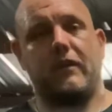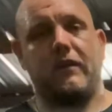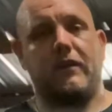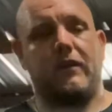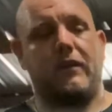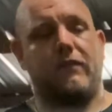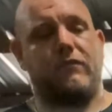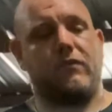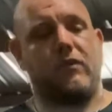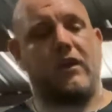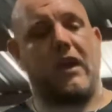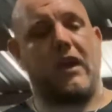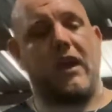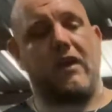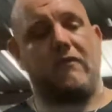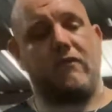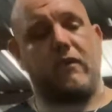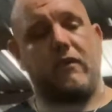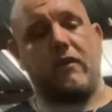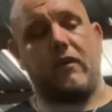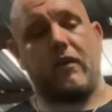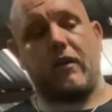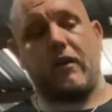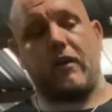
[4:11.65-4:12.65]
If you have
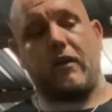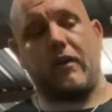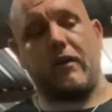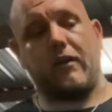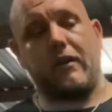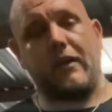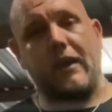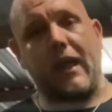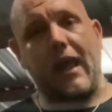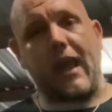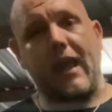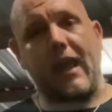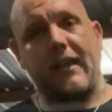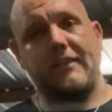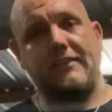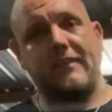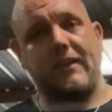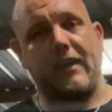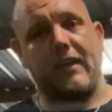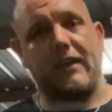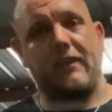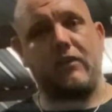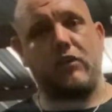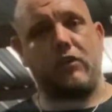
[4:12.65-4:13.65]
an axe
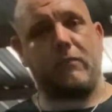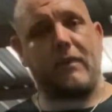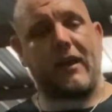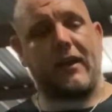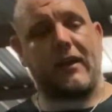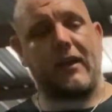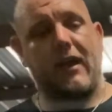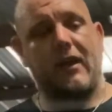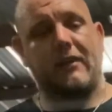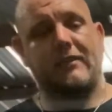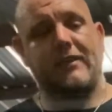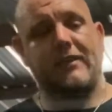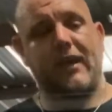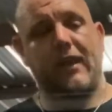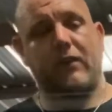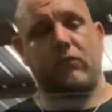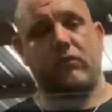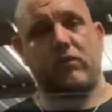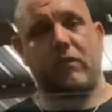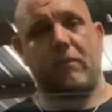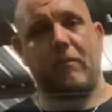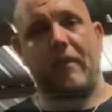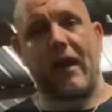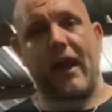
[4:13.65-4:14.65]
head and you make contact with
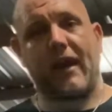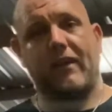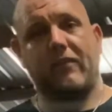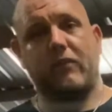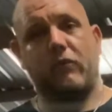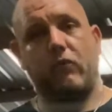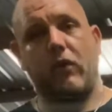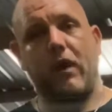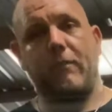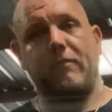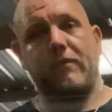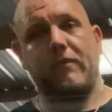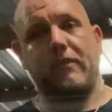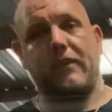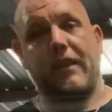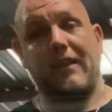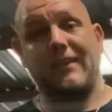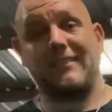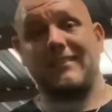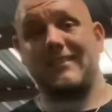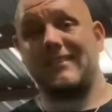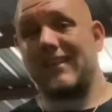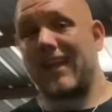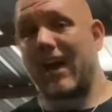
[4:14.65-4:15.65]
the back of the weapon,
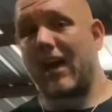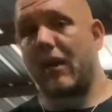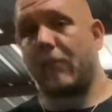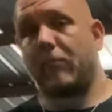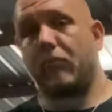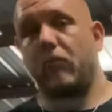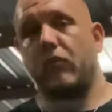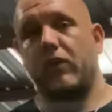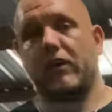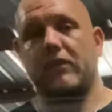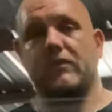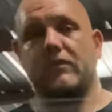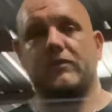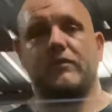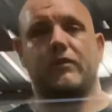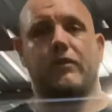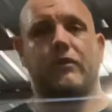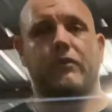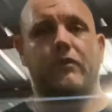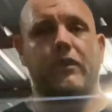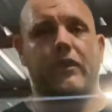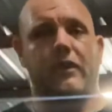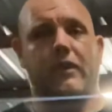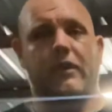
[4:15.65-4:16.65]
that's not a point. So
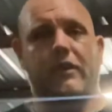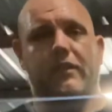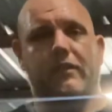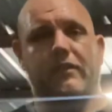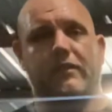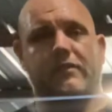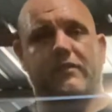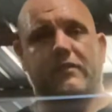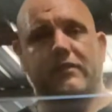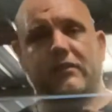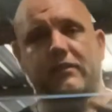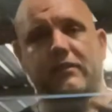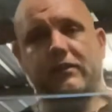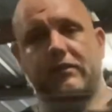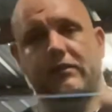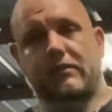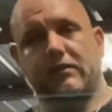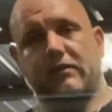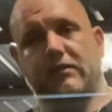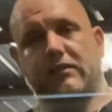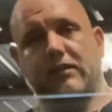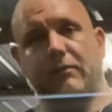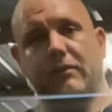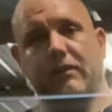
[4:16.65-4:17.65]
this is
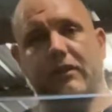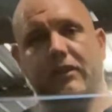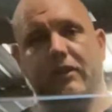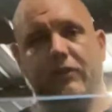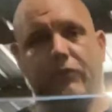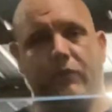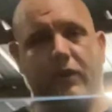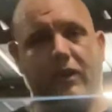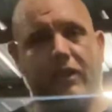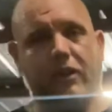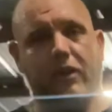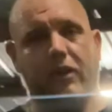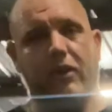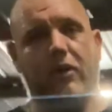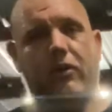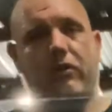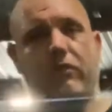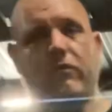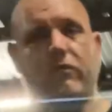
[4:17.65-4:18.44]
seemingly the way to go,